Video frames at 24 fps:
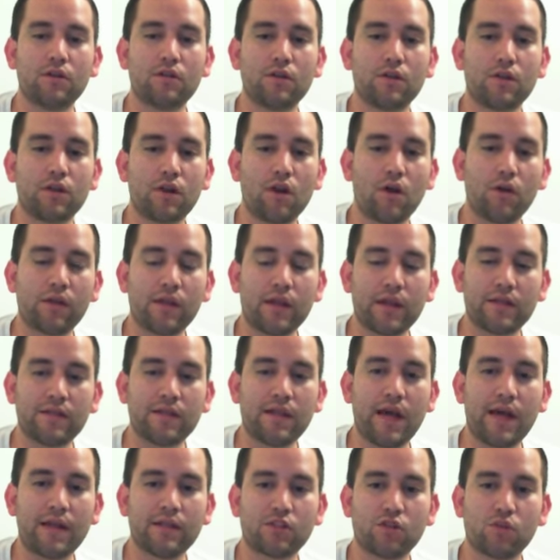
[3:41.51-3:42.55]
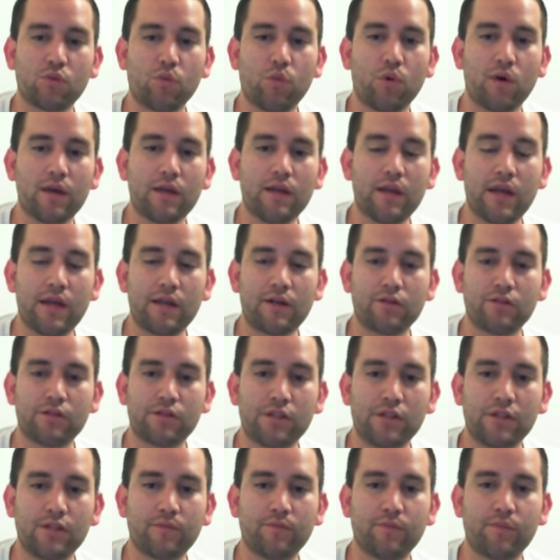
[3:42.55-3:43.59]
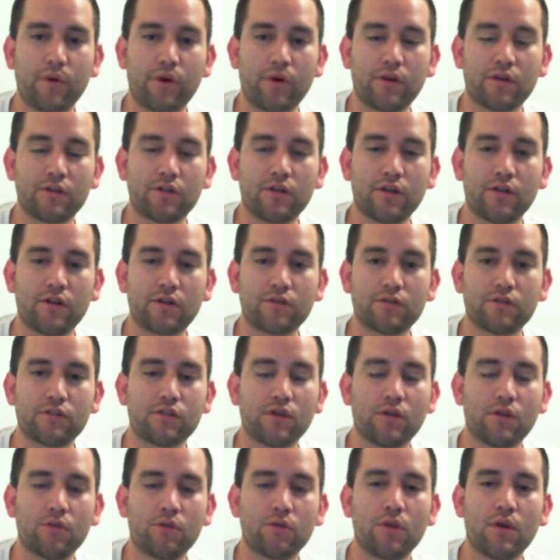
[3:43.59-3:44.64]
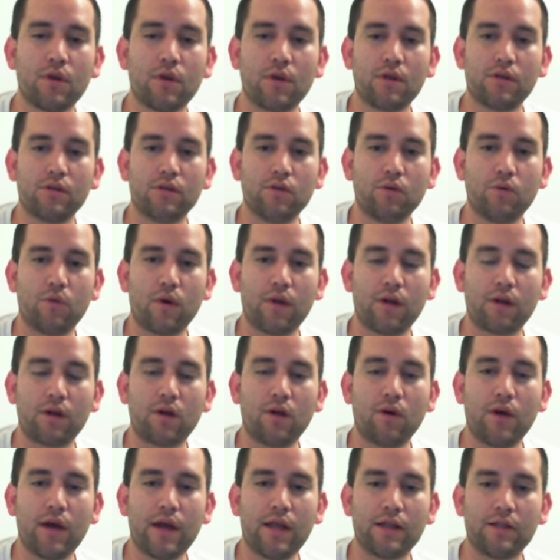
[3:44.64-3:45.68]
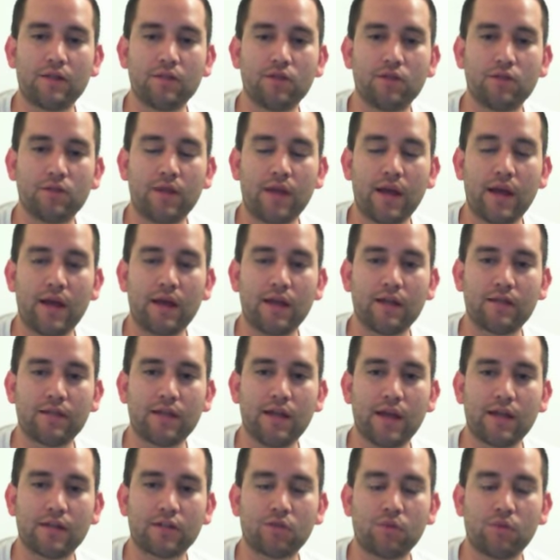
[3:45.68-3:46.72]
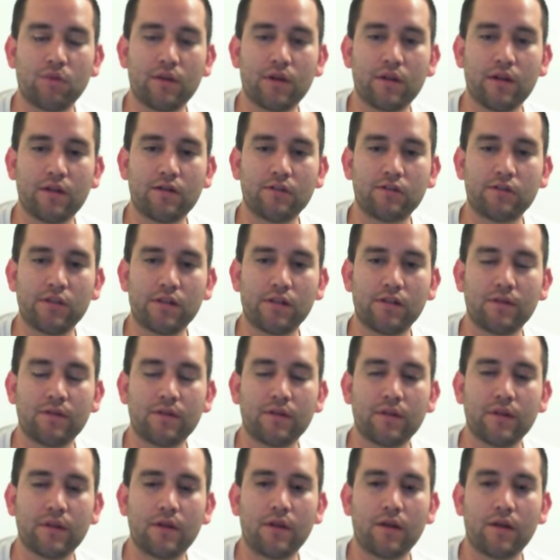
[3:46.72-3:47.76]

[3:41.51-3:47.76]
You can only attach 1 energy per turn, so you want to go ahead and do that. Attach 1 energy.